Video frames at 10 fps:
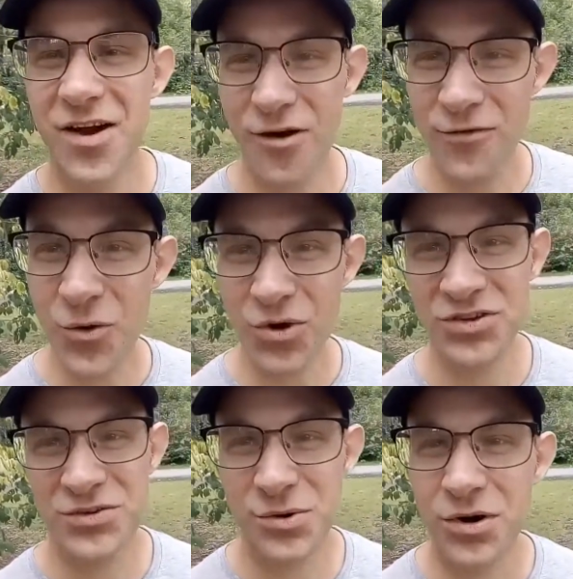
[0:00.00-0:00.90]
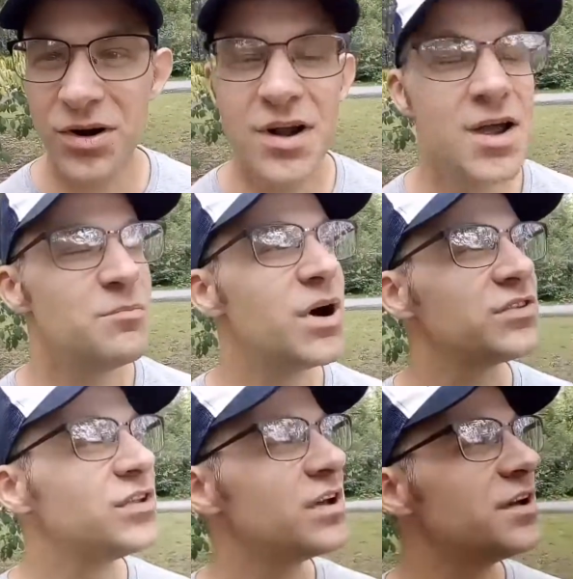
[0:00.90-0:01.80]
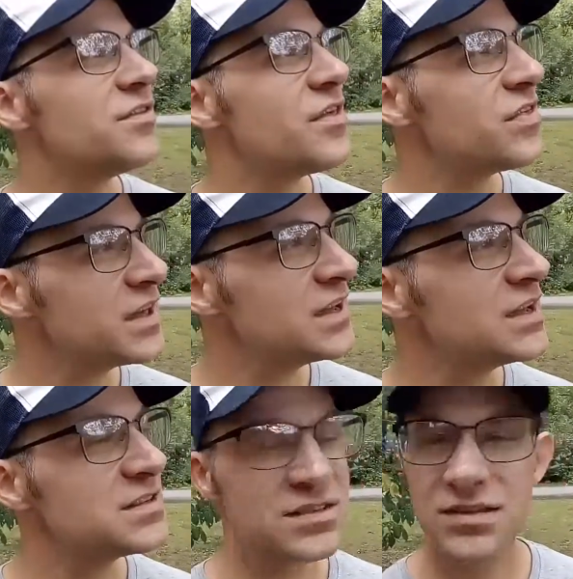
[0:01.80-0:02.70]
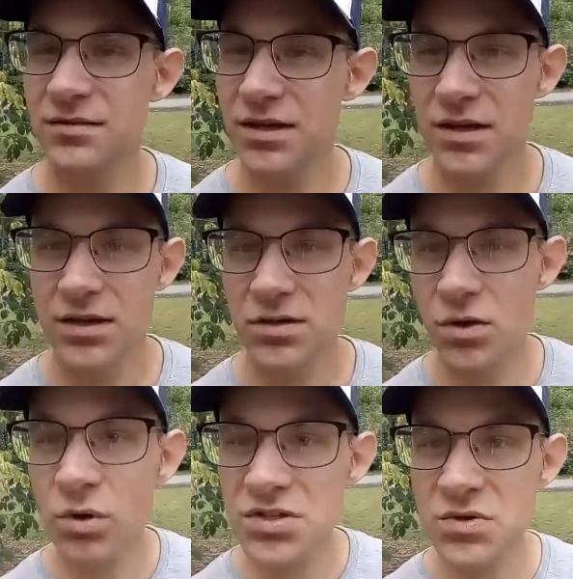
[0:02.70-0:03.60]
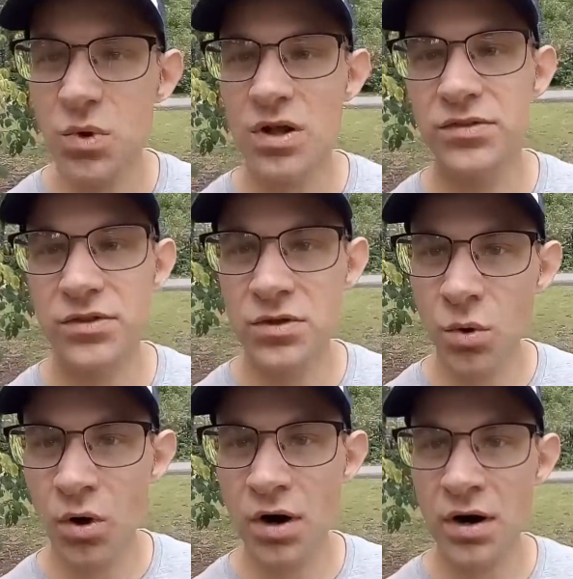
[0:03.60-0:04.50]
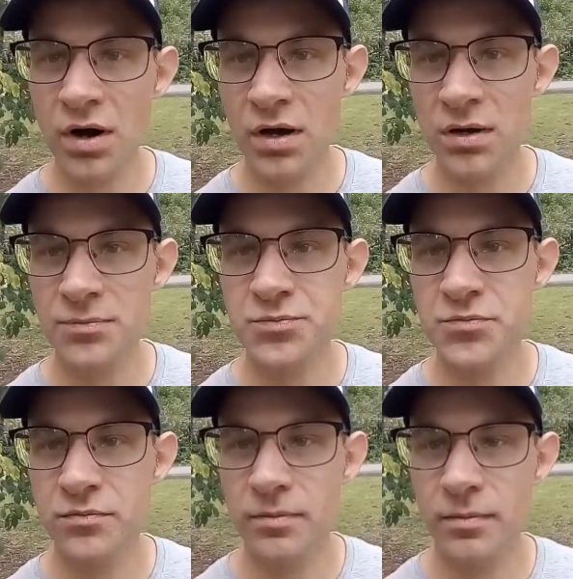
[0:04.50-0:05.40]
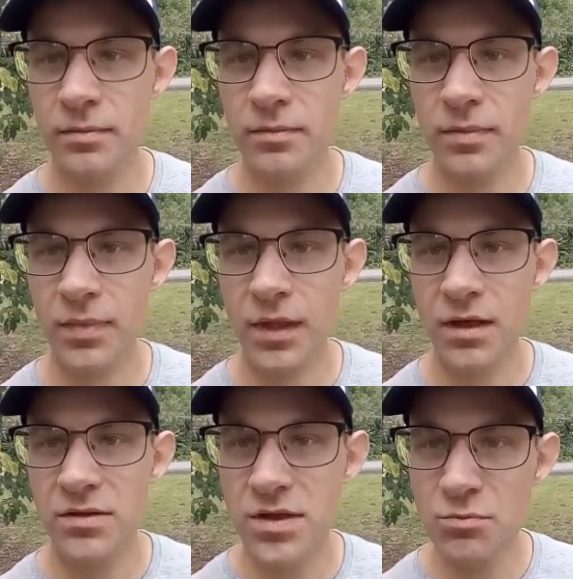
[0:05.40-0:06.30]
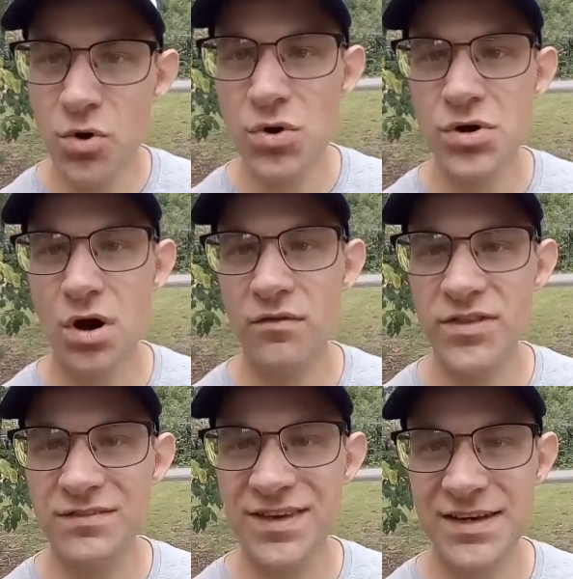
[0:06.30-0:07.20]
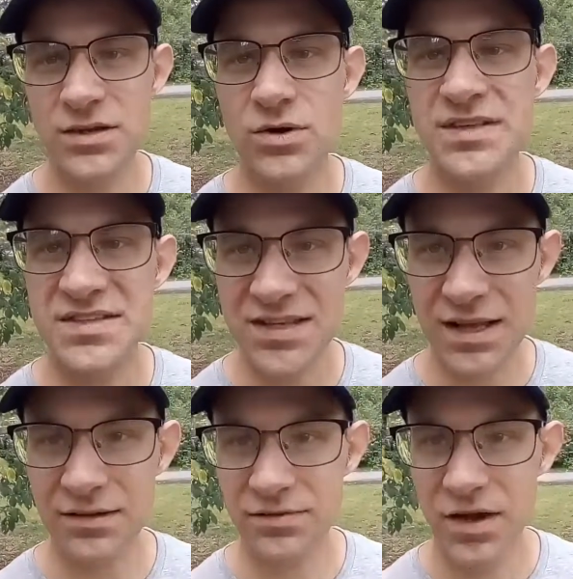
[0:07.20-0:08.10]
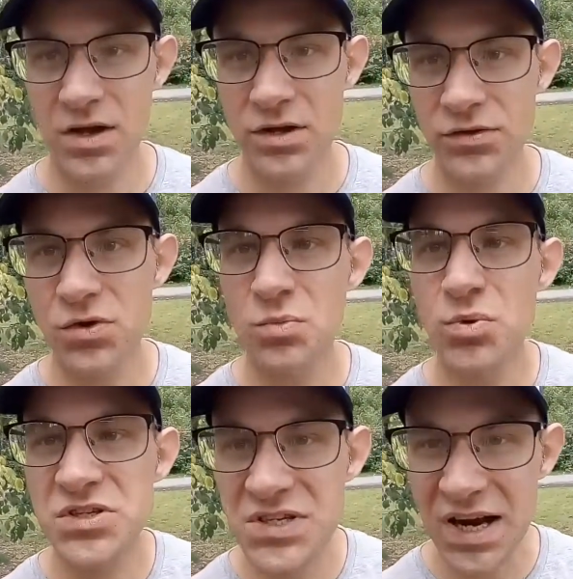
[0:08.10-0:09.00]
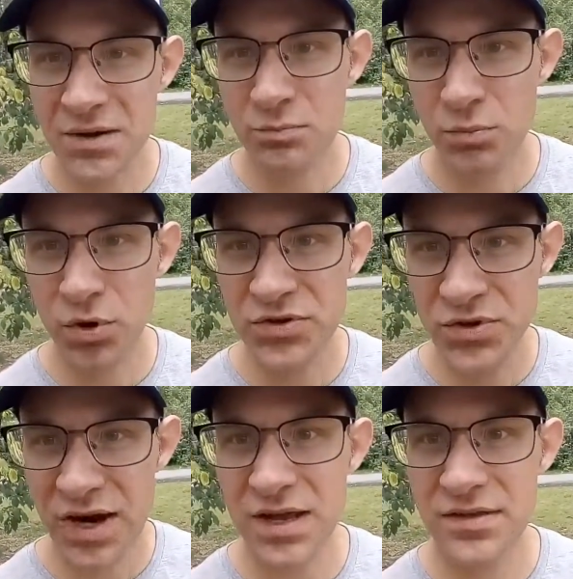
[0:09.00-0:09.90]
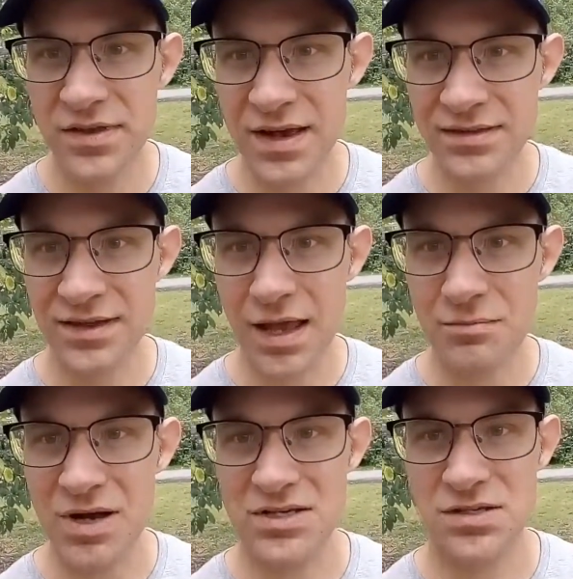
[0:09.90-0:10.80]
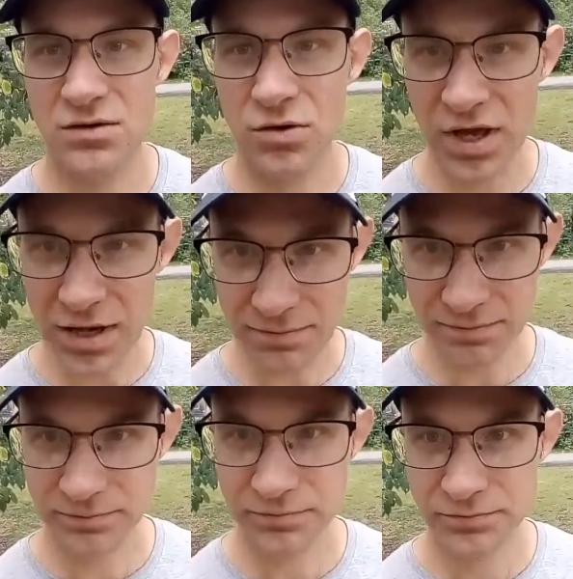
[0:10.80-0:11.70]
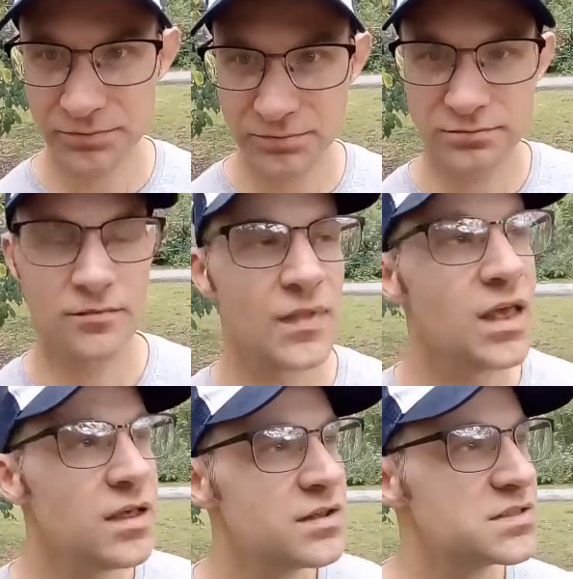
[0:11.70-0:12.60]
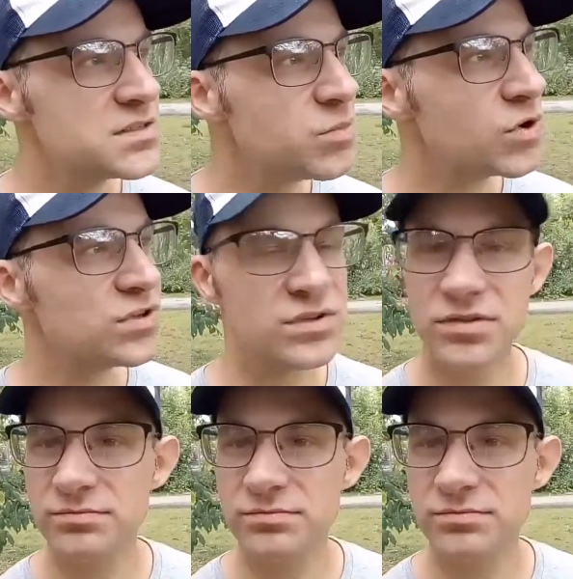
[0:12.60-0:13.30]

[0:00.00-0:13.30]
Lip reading: Of course you are, but the thing is, you also want your the mood of the video itself to portray that image, okay? That's important.